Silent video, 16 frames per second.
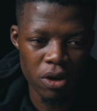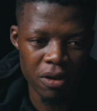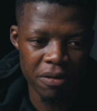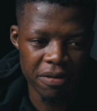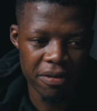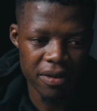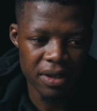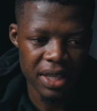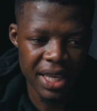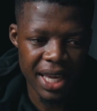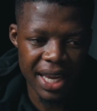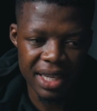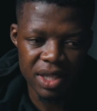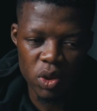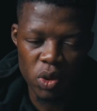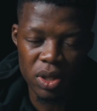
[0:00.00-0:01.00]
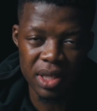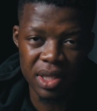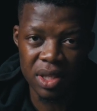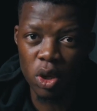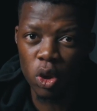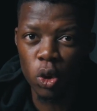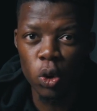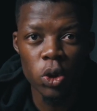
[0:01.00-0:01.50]
of get into this
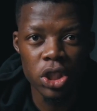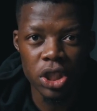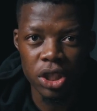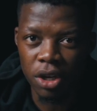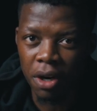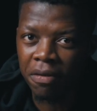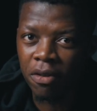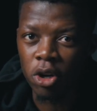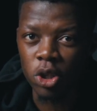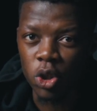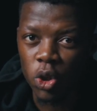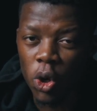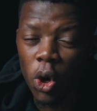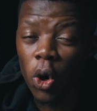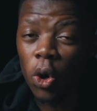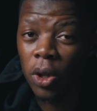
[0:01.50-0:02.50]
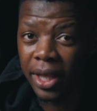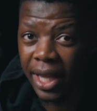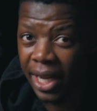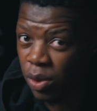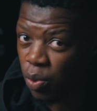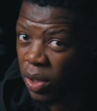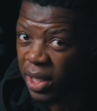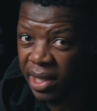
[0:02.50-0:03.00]
illusion of control
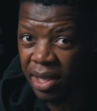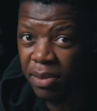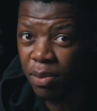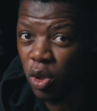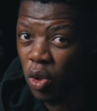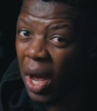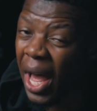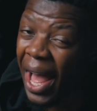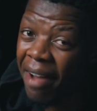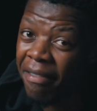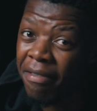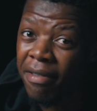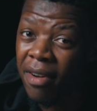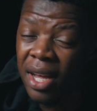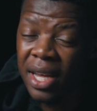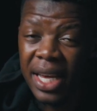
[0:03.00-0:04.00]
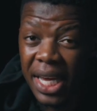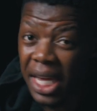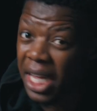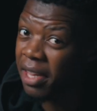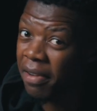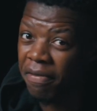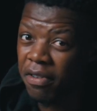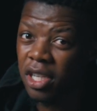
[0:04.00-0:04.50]
that we seem to have in
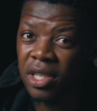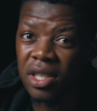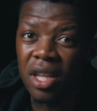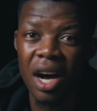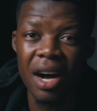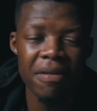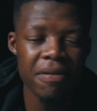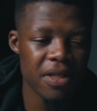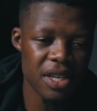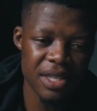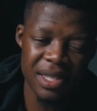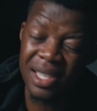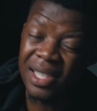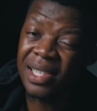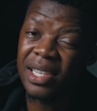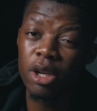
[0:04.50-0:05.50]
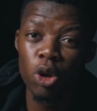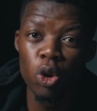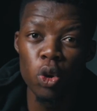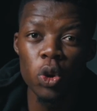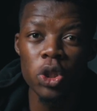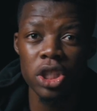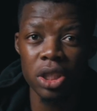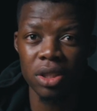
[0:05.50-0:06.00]
the first half. There's this
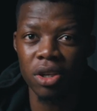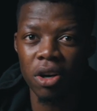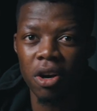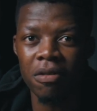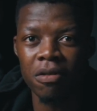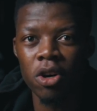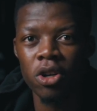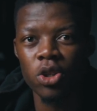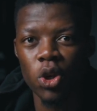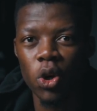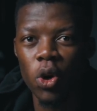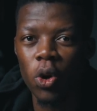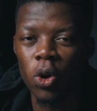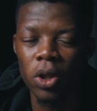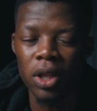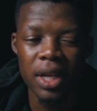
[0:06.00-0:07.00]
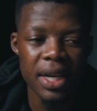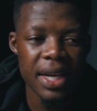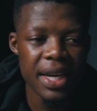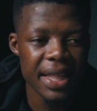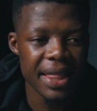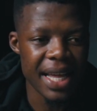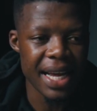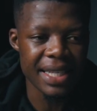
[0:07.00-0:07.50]
illusion of control
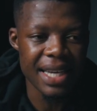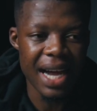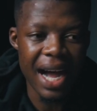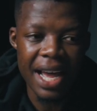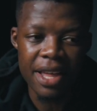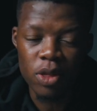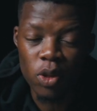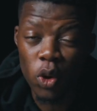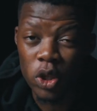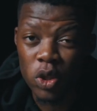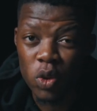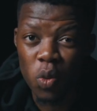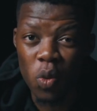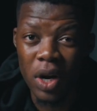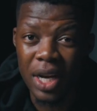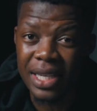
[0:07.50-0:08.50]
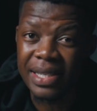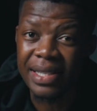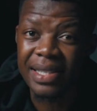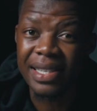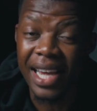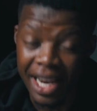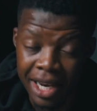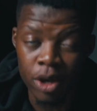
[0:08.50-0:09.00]
that I thought was
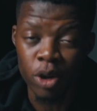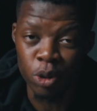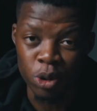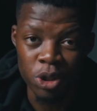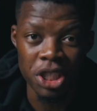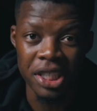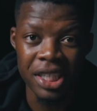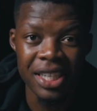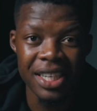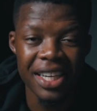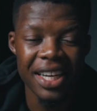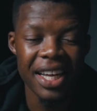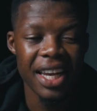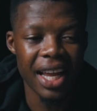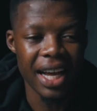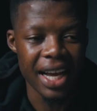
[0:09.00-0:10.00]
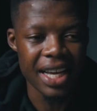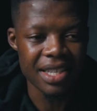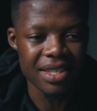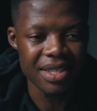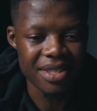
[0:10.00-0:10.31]
an illusion, like I